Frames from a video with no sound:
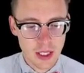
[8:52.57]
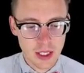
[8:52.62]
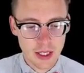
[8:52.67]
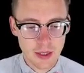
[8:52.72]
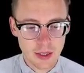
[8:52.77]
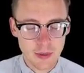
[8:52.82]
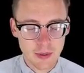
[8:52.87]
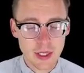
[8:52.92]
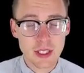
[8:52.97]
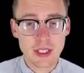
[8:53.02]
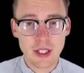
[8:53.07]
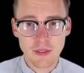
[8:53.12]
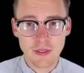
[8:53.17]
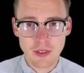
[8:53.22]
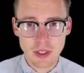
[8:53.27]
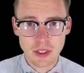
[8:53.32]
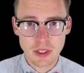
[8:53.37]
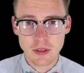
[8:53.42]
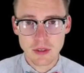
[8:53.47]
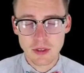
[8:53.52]
They would each have
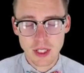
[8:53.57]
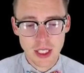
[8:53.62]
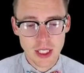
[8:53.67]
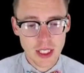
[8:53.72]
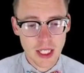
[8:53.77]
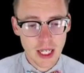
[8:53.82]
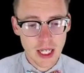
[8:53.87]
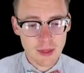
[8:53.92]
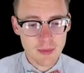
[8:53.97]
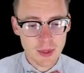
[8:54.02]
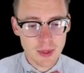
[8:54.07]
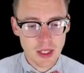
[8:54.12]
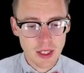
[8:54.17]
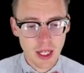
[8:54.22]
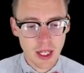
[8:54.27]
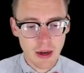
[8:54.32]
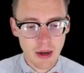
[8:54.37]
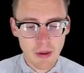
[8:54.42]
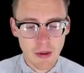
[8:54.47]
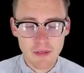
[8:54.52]
a unique name.
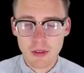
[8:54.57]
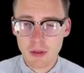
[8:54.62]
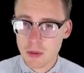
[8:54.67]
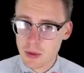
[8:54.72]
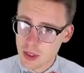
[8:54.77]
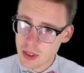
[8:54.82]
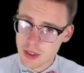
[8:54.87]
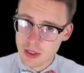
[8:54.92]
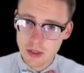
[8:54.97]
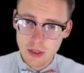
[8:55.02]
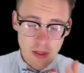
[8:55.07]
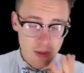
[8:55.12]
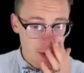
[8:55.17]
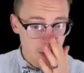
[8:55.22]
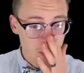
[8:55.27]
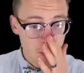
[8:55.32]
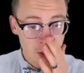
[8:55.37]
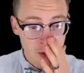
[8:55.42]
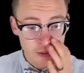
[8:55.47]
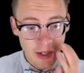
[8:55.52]
However, we're just dealing
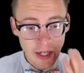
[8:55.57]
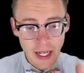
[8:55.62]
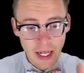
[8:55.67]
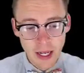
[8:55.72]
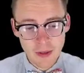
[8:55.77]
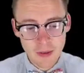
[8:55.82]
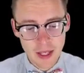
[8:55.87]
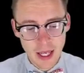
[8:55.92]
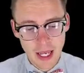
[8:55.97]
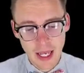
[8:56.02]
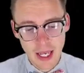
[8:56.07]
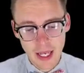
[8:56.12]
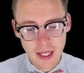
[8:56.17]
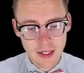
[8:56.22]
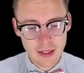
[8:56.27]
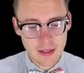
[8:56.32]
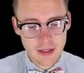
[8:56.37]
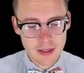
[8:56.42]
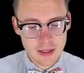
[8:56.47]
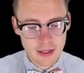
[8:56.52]
with one right now,
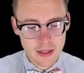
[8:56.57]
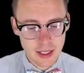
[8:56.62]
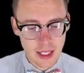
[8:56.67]
and